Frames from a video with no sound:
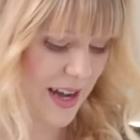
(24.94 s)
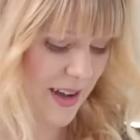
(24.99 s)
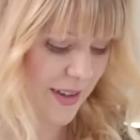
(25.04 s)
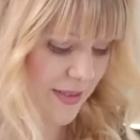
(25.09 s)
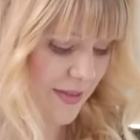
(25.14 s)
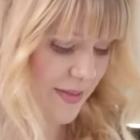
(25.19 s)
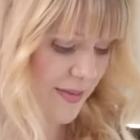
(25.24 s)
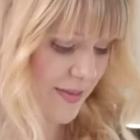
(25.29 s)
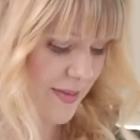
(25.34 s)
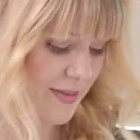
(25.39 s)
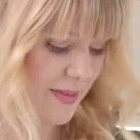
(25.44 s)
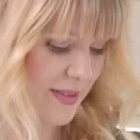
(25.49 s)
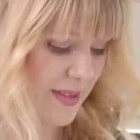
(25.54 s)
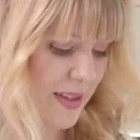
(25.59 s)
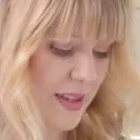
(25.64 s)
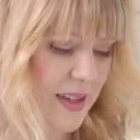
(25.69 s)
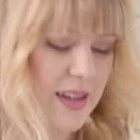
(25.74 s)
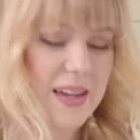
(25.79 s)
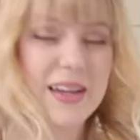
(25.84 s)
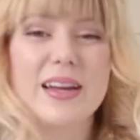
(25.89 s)
out.
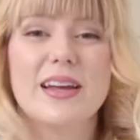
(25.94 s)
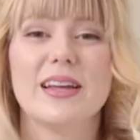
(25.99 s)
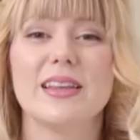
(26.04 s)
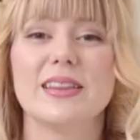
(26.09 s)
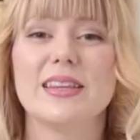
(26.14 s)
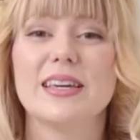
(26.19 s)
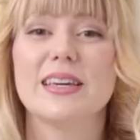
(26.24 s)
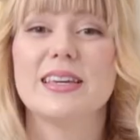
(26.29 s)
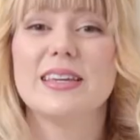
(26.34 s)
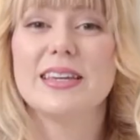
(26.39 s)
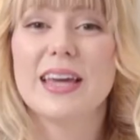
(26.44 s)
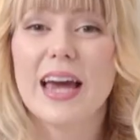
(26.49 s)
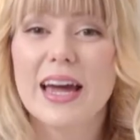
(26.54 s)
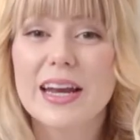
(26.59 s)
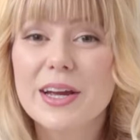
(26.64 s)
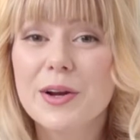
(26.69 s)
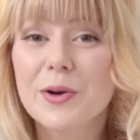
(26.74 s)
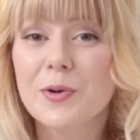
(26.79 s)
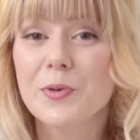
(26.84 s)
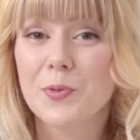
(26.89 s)
The Get
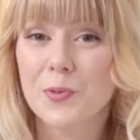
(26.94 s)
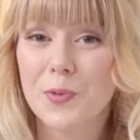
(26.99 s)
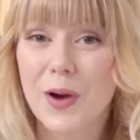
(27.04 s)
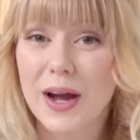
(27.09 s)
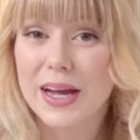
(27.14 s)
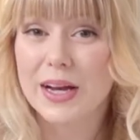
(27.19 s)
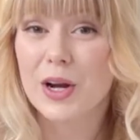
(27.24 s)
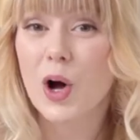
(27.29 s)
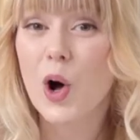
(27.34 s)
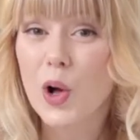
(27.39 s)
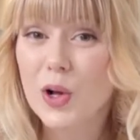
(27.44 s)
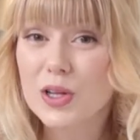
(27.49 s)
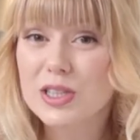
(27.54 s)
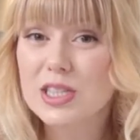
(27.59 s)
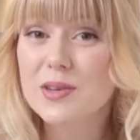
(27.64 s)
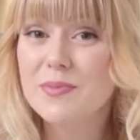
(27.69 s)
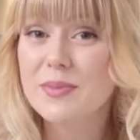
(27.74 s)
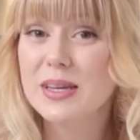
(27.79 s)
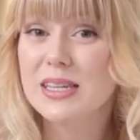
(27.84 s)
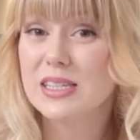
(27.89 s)
It Right
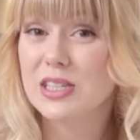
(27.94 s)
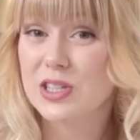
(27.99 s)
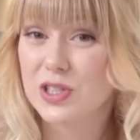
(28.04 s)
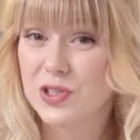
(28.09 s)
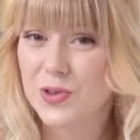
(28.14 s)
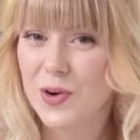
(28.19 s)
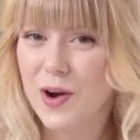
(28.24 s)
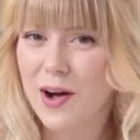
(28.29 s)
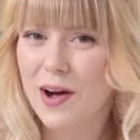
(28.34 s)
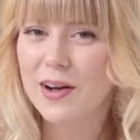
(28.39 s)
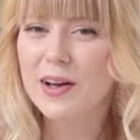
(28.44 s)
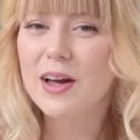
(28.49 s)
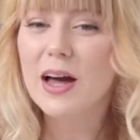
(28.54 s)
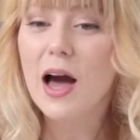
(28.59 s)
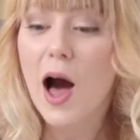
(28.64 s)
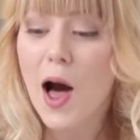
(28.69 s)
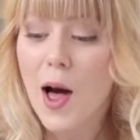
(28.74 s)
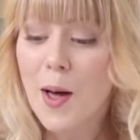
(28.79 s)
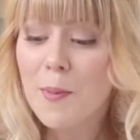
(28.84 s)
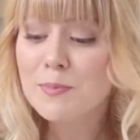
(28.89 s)
Ultimate Straw
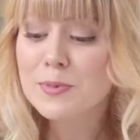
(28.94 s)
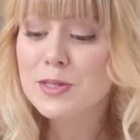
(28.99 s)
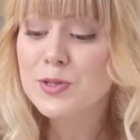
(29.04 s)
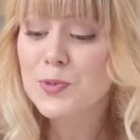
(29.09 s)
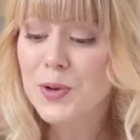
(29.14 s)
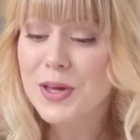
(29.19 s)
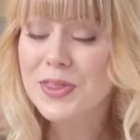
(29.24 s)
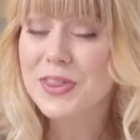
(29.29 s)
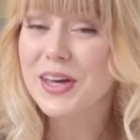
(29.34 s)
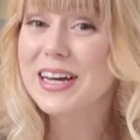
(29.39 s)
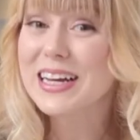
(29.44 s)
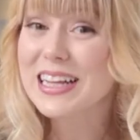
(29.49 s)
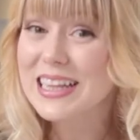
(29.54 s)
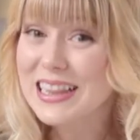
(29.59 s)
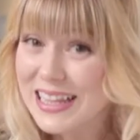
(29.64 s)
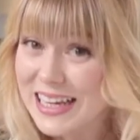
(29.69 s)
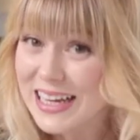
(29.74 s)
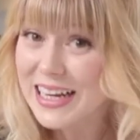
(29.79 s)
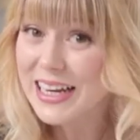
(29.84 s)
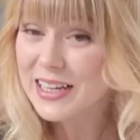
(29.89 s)
comes with a
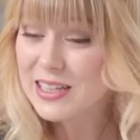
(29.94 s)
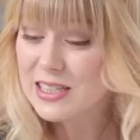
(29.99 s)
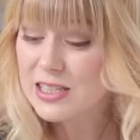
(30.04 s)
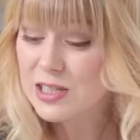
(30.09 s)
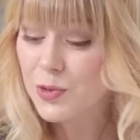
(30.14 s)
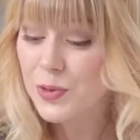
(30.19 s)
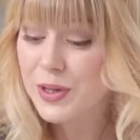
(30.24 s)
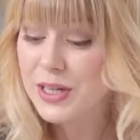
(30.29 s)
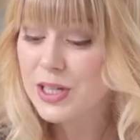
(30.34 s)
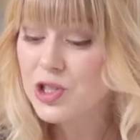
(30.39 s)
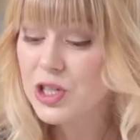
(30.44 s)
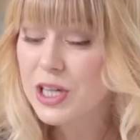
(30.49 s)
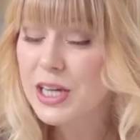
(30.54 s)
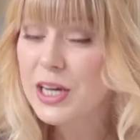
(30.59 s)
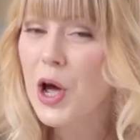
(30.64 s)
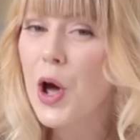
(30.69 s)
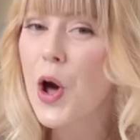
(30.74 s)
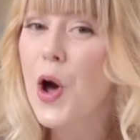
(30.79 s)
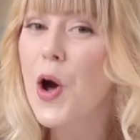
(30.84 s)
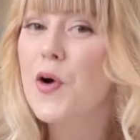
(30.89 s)
cleaning
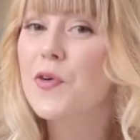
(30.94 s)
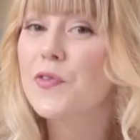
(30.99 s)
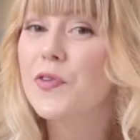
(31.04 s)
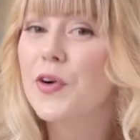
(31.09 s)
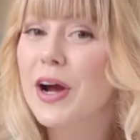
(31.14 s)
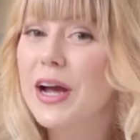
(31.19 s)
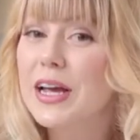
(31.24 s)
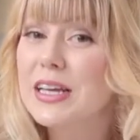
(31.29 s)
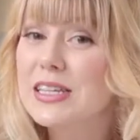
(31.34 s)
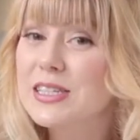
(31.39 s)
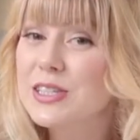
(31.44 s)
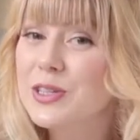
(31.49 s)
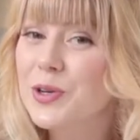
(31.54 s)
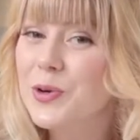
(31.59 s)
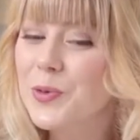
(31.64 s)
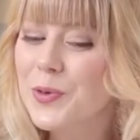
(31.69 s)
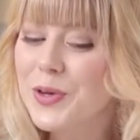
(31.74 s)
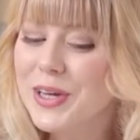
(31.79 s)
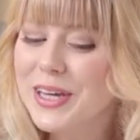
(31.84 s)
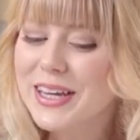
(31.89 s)
squeegee for a
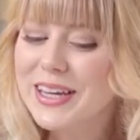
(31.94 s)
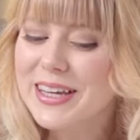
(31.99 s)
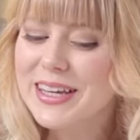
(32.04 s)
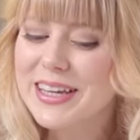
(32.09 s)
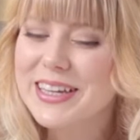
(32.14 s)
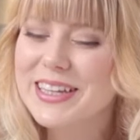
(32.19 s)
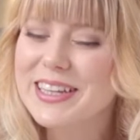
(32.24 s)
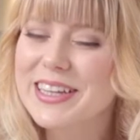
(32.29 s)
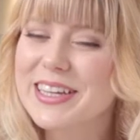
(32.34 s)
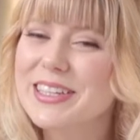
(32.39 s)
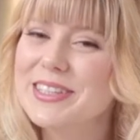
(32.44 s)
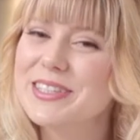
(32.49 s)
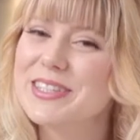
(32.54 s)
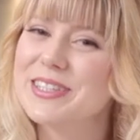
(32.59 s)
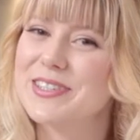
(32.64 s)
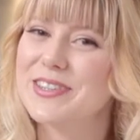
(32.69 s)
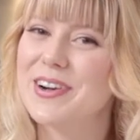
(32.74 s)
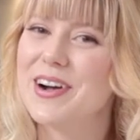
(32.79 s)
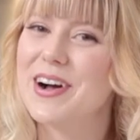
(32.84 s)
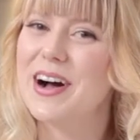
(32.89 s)
squeaky clean
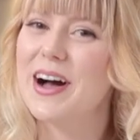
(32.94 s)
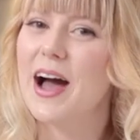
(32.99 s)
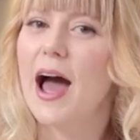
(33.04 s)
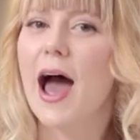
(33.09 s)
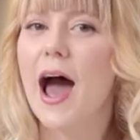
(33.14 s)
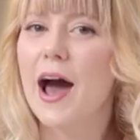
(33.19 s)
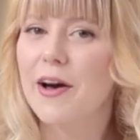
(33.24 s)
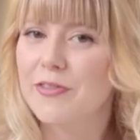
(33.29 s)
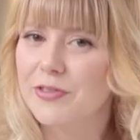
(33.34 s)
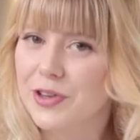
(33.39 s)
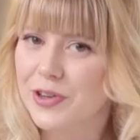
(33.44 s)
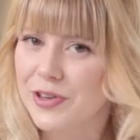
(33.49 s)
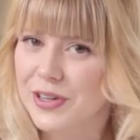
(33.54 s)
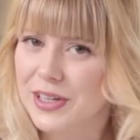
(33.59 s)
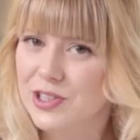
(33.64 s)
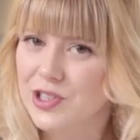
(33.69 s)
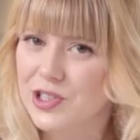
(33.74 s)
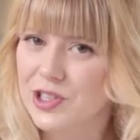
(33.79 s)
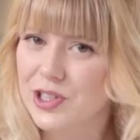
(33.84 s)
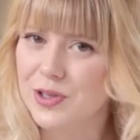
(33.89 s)
straw after
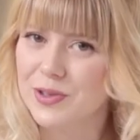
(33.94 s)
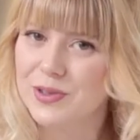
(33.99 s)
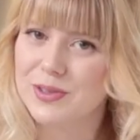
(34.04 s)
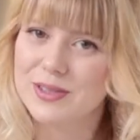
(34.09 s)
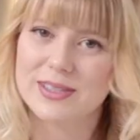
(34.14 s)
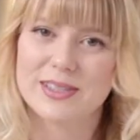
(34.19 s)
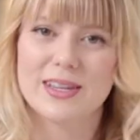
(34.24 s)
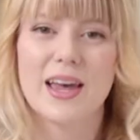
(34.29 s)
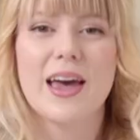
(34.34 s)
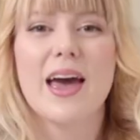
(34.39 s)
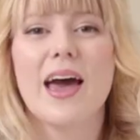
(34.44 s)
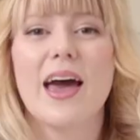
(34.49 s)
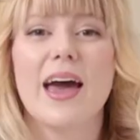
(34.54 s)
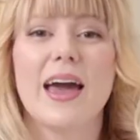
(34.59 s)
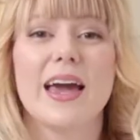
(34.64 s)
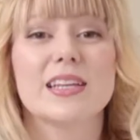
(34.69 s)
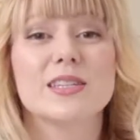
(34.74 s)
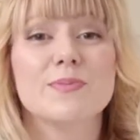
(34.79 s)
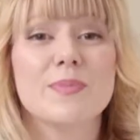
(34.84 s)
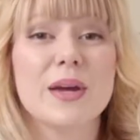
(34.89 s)
each use.
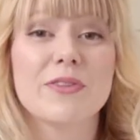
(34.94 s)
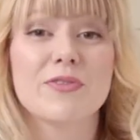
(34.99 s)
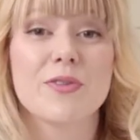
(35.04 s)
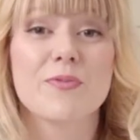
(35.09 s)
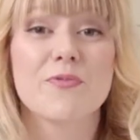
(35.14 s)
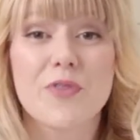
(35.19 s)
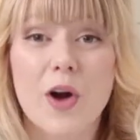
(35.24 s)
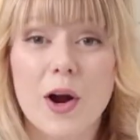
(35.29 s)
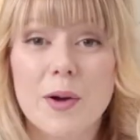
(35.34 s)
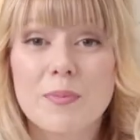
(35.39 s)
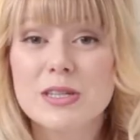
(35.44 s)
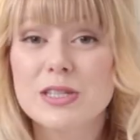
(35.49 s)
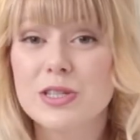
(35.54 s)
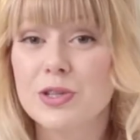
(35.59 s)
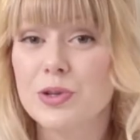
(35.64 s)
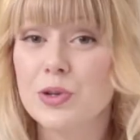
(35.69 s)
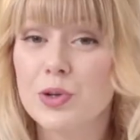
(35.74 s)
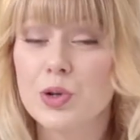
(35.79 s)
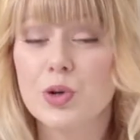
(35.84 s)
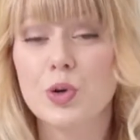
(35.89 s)
It's made from
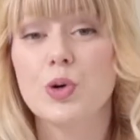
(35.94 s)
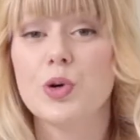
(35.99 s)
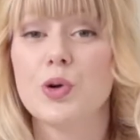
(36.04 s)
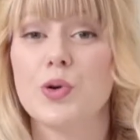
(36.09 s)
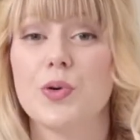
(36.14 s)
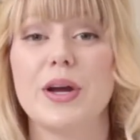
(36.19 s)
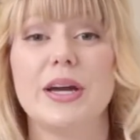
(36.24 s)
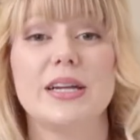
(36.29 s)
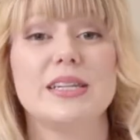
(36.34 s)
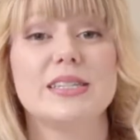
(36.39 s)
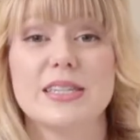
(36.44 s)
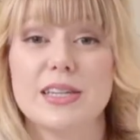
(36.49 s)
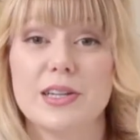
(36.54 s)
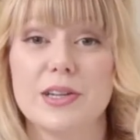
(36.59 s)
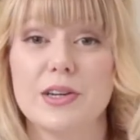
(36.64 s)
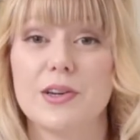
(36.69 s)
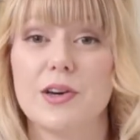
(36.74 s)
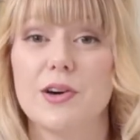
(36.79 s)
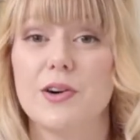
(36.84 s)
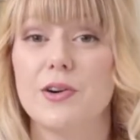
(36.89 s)
pharmaceutical grade
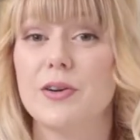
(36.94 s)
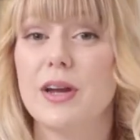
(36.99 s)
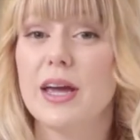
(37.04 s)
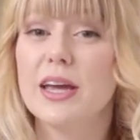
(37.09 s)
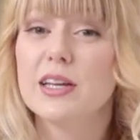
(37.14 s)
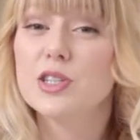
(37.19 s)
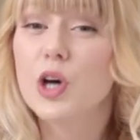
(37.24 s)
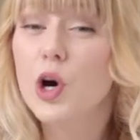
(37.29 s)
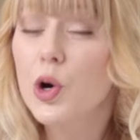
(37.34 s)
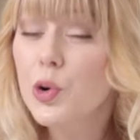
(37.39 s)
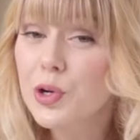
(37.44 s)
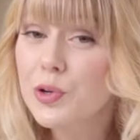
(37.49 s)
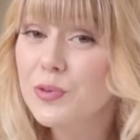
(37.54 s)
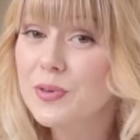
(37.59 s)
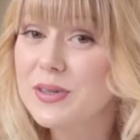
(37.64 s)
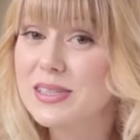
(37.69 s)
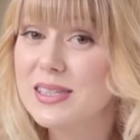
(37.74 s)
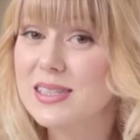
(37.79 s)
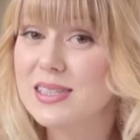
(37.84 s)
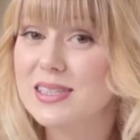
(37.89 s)
silicone, it's odor
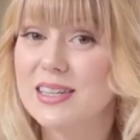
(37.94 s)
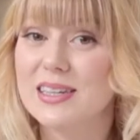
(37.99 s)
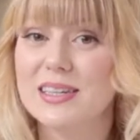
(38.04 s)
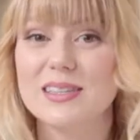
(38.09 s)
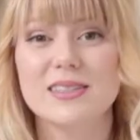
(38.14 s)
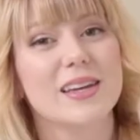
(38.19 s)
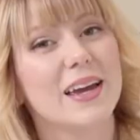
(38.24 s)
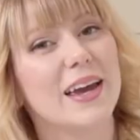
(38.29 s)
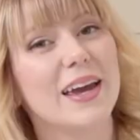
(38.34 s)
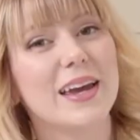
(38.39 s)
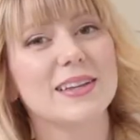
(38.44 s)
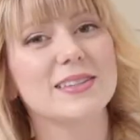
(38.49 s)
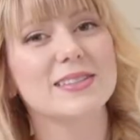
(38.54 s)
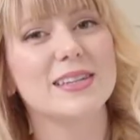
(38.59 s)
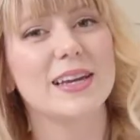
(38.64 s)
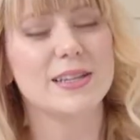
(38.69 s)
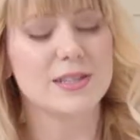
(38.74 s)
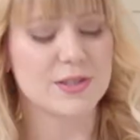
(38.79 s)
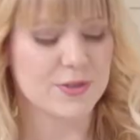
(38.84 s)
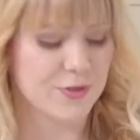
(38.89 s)
resistant and
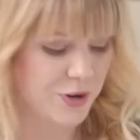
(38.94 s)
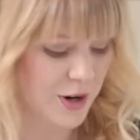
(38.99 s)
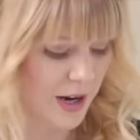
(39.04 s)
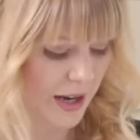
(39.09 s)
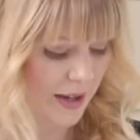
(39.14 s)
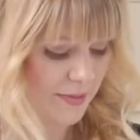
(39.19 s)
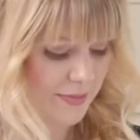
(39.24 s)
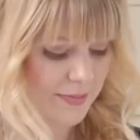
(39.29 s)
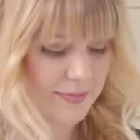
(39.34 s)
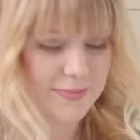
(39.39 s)
taste free.